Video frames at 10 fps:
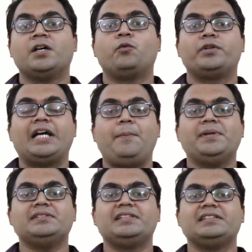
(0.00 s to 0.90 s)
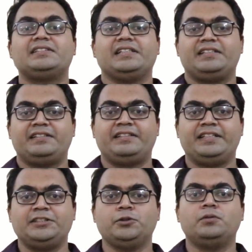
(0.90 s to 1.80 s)
What happens is the
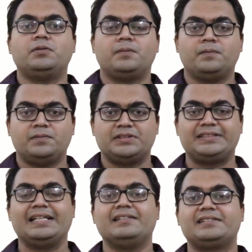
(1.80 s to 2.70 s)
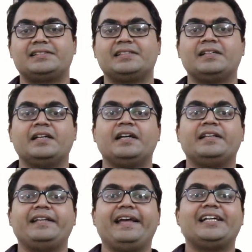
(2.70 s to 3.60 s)
tissue cells,
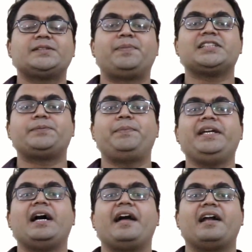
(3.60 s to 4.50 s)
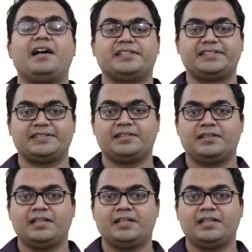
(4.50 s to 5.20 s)
they express PRRs,